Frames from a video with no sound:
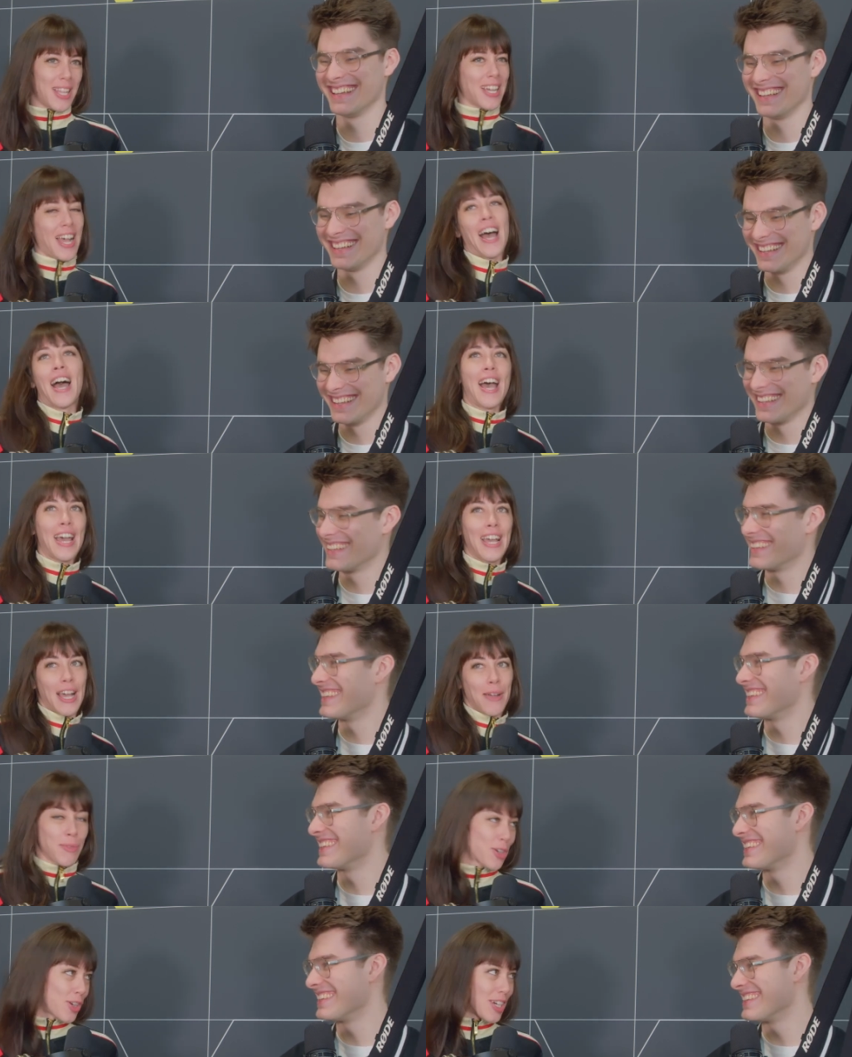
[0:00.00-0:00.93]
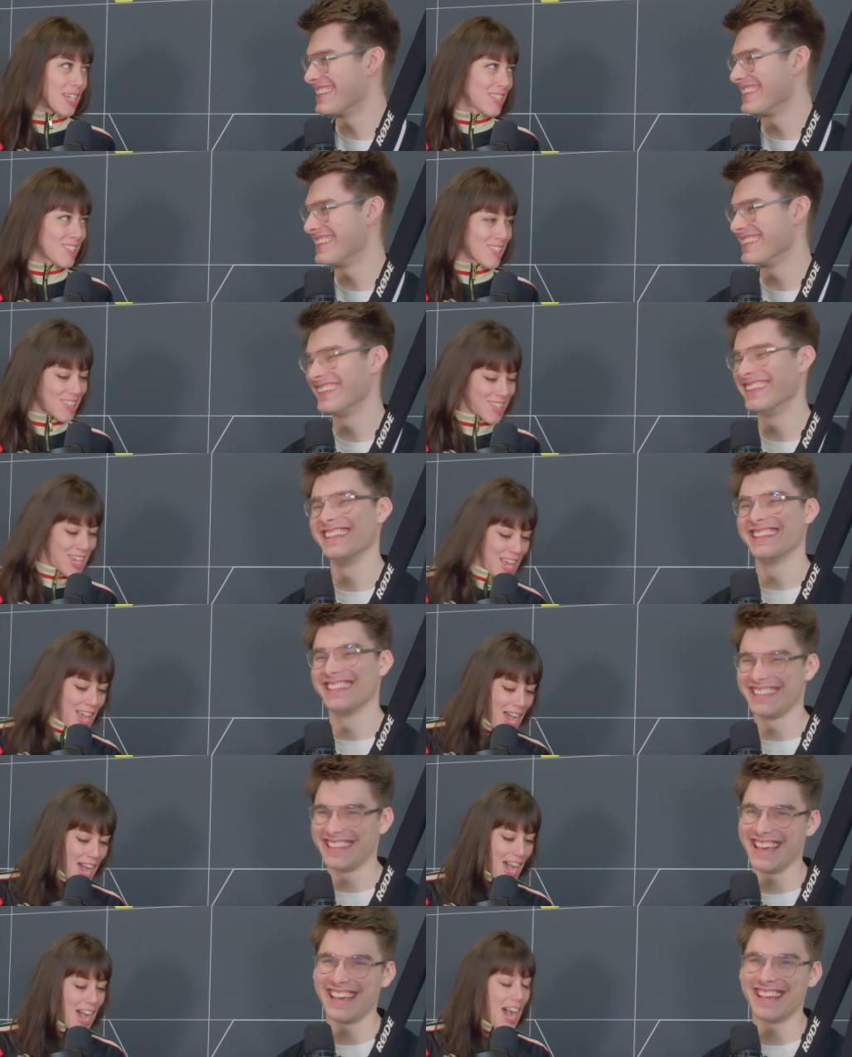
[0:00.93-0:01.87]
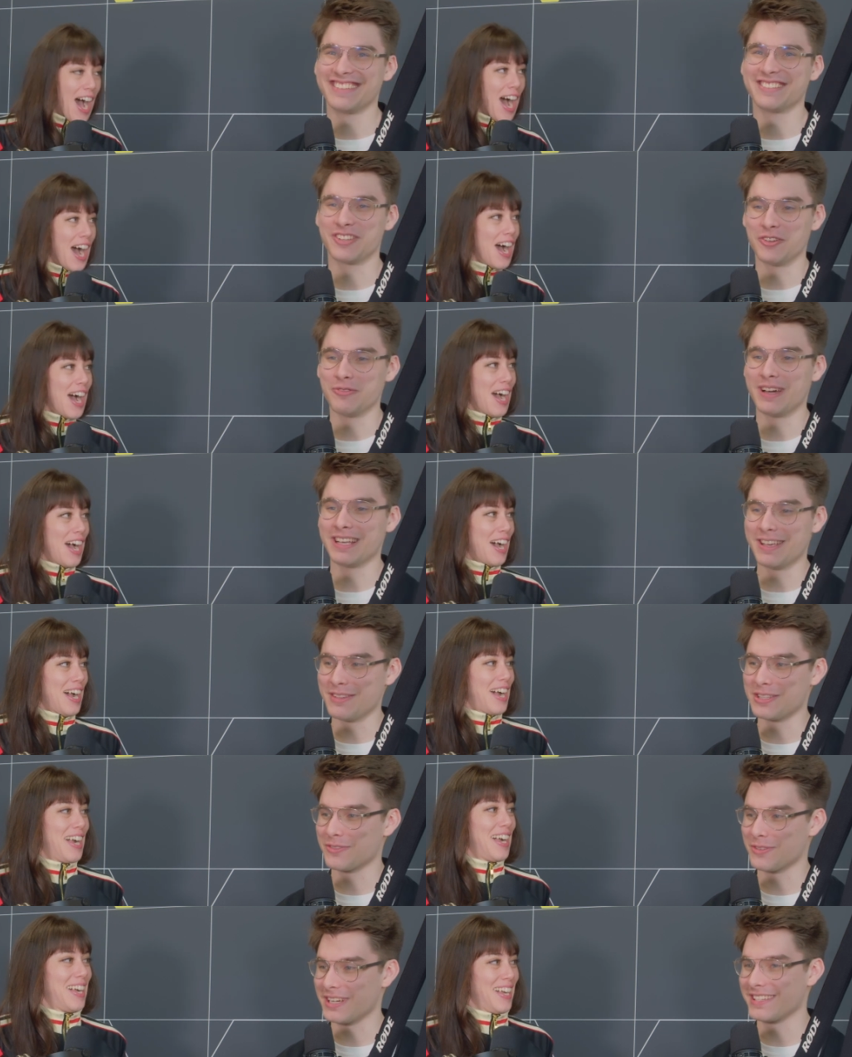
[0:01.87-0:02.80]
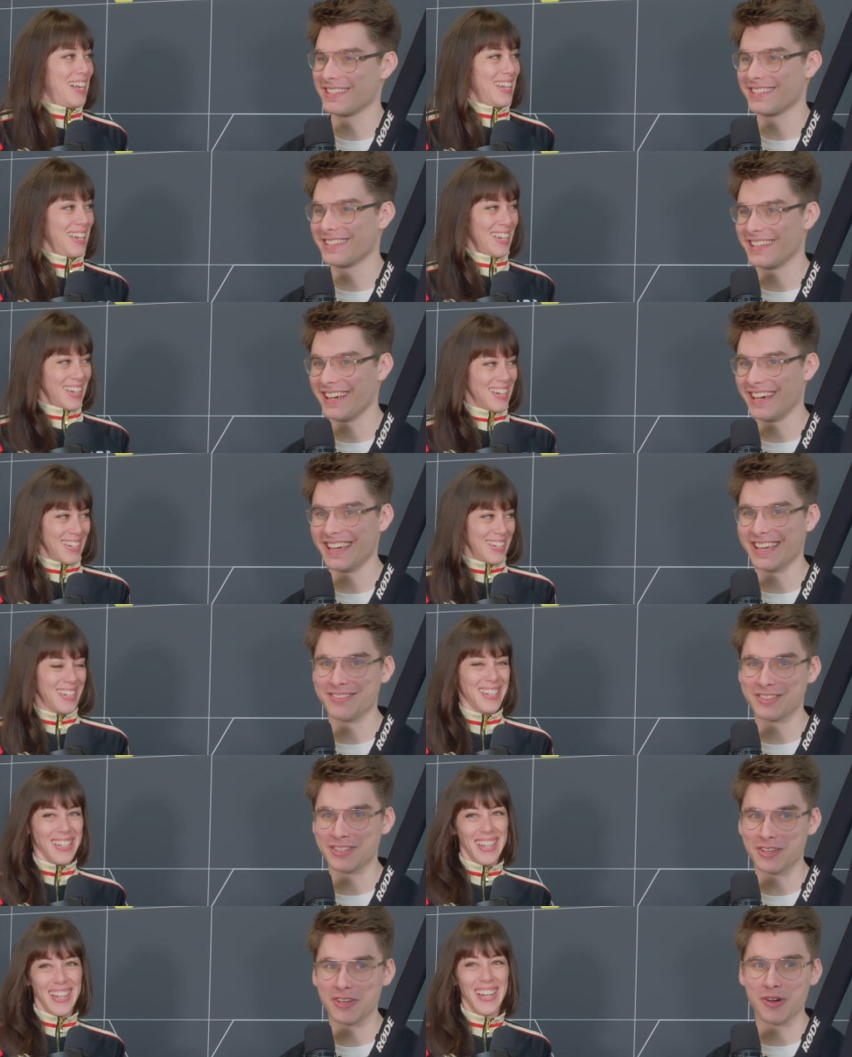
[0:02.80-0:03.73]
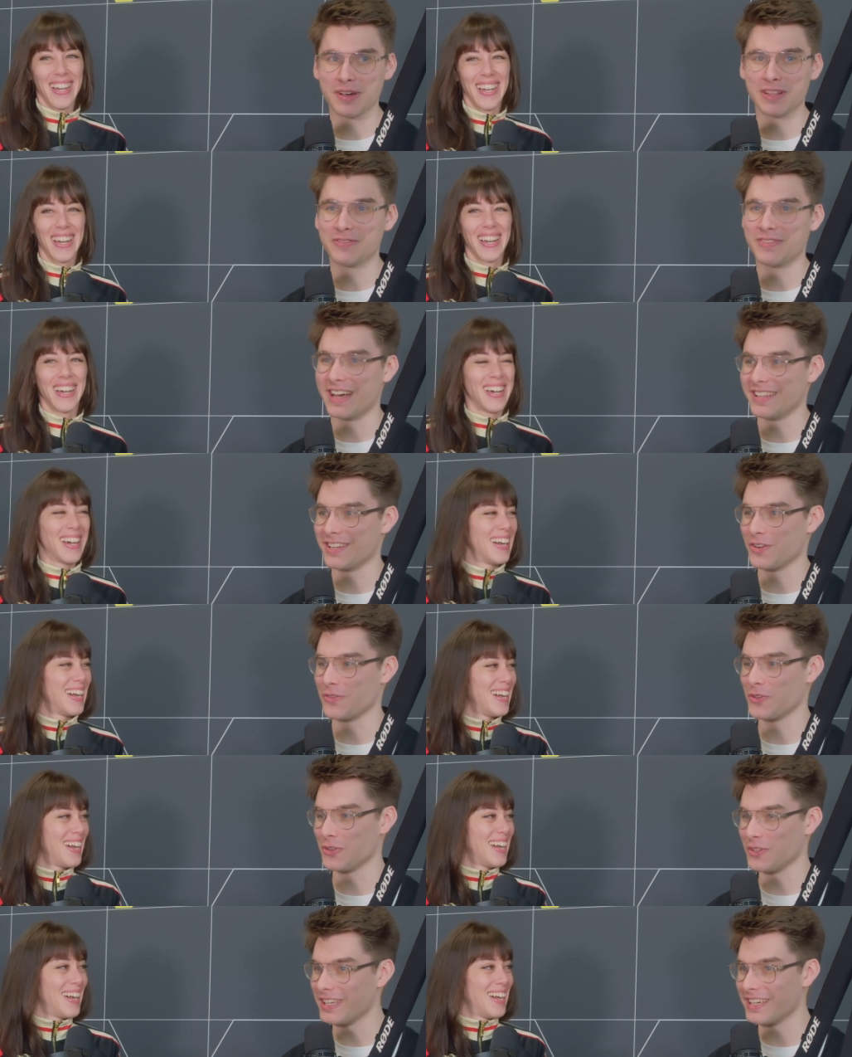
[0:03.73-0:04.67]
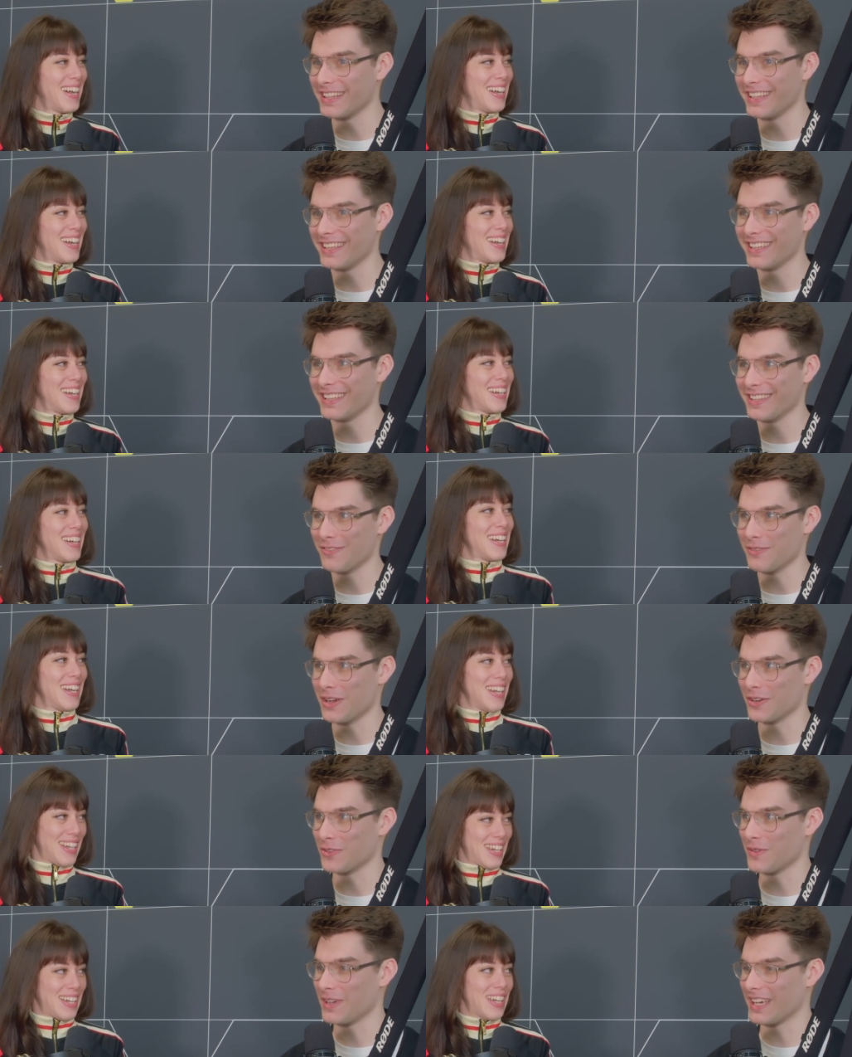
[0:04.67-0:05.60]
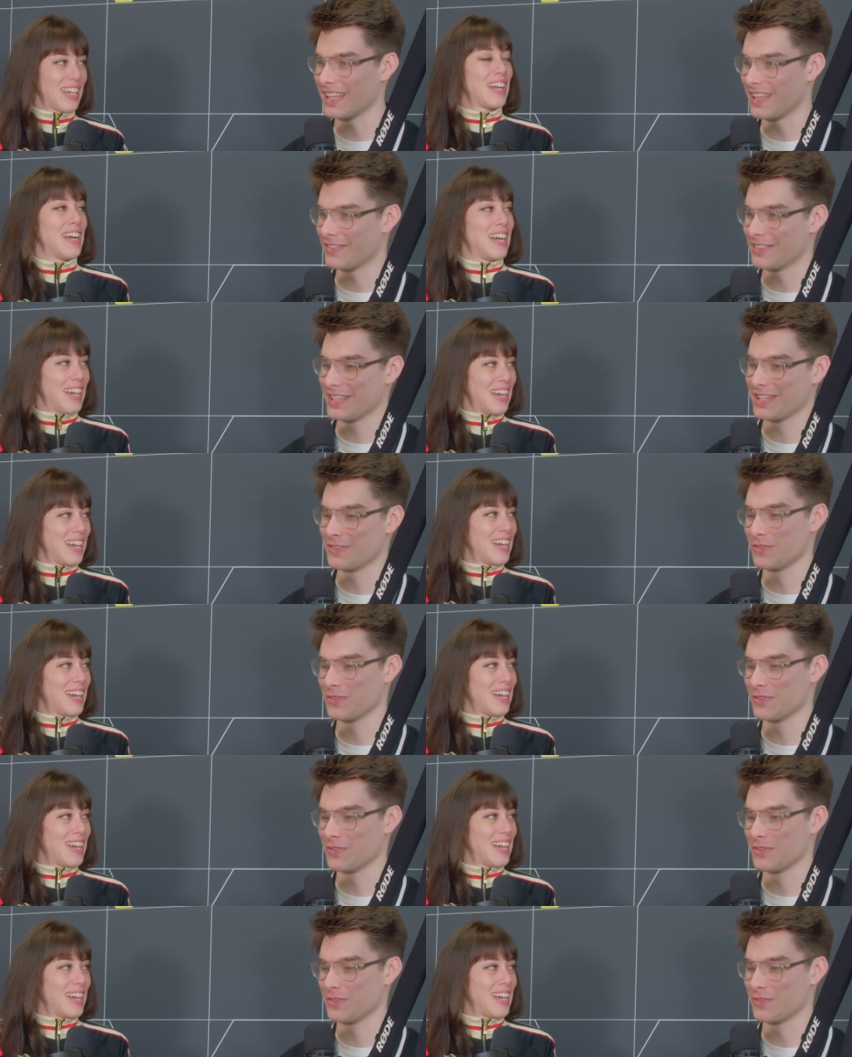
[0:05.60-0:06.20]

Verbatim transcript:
Speaker 1: like, hi, I'm Chris. Yeah, so my name is Chris. I am CEO and founder of Uniqly. We are doing NFTs